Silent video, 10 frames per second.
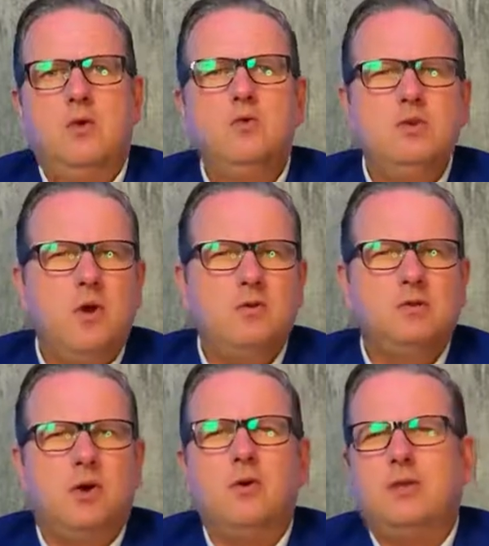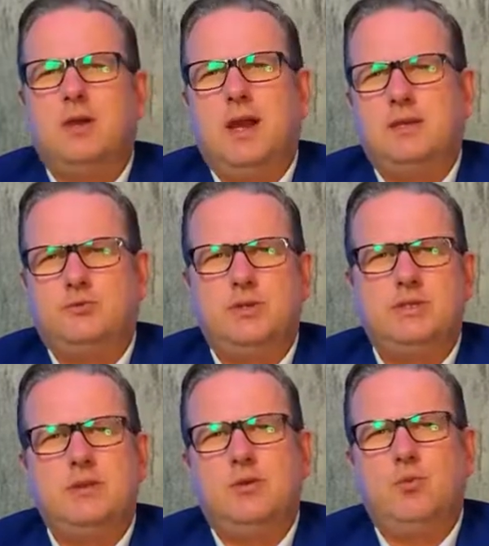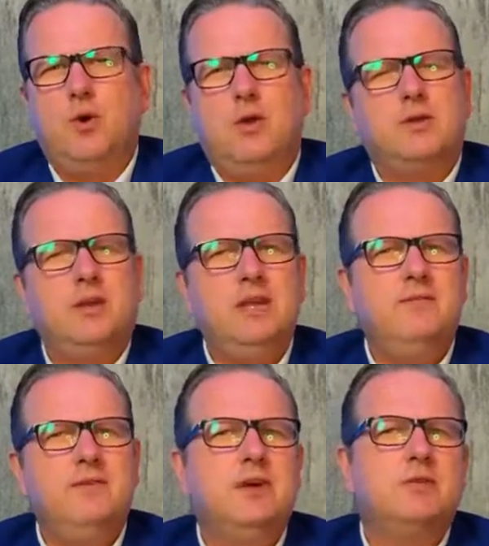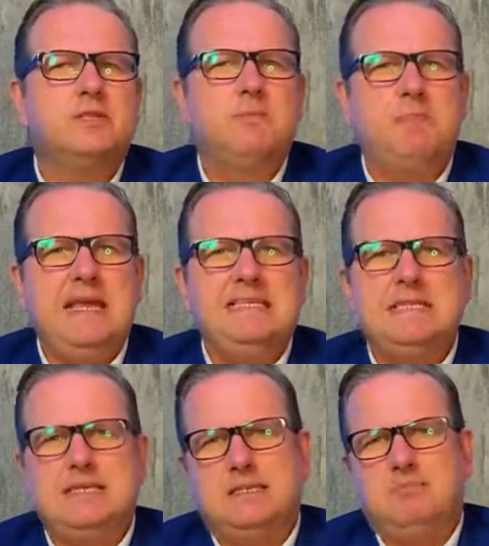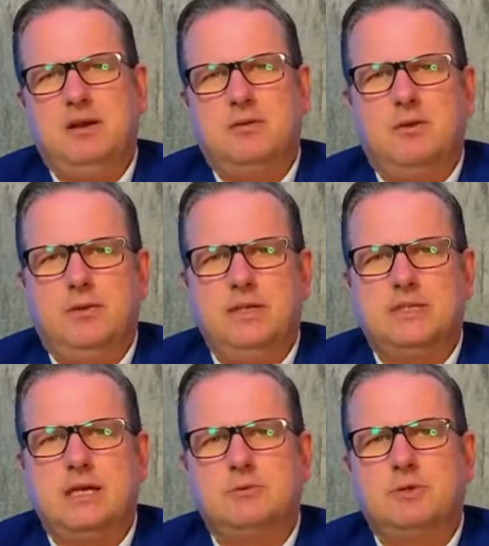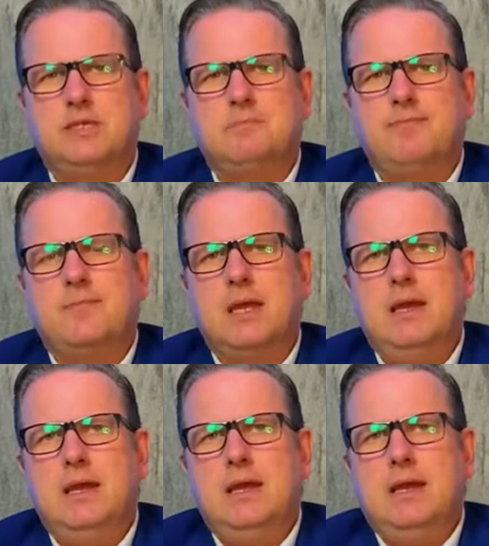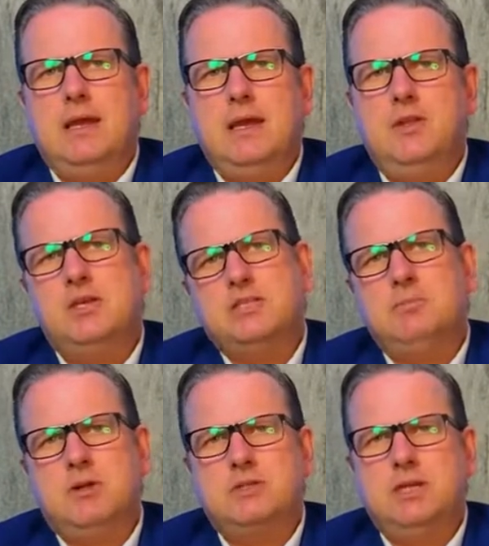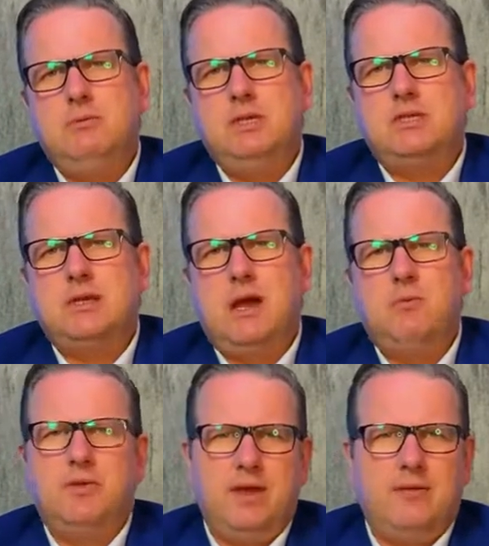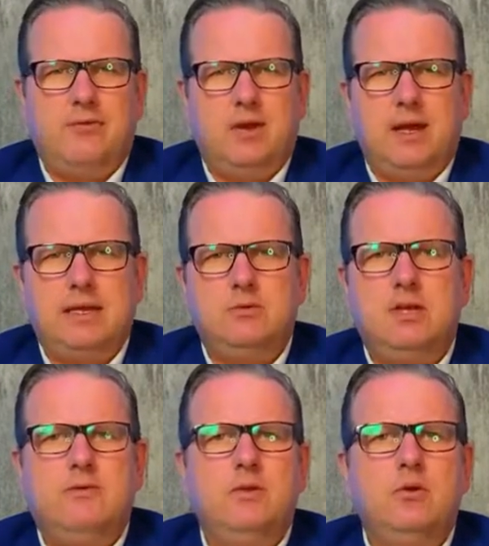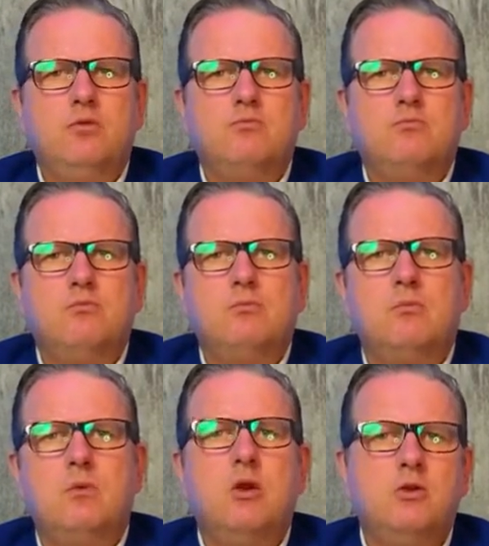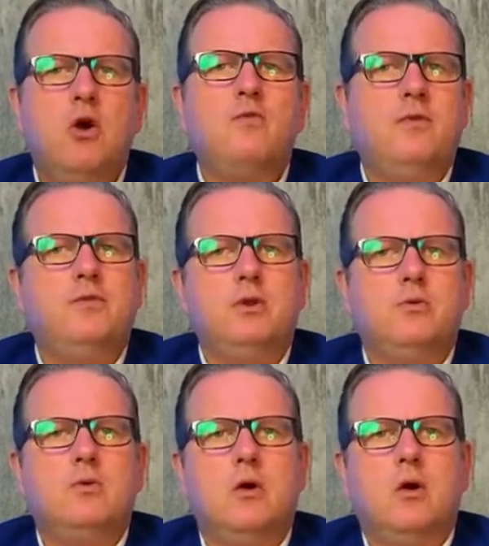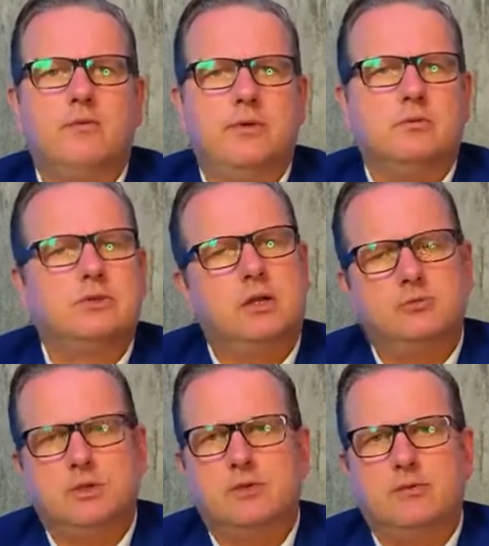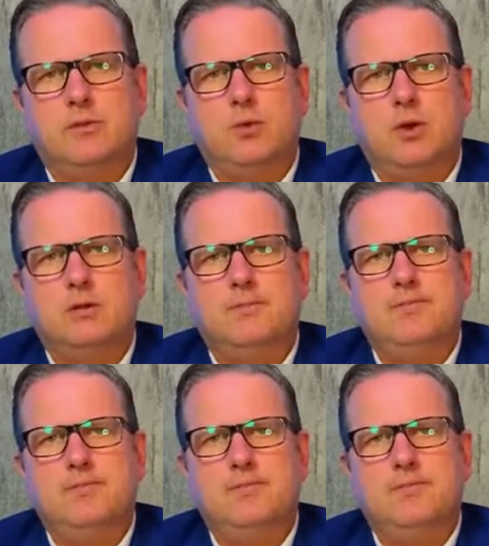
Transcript: who knows all the countries in the world or even knows the basics about all these countries. In this small series, I would therefore like to give you an overview of those countries of the world.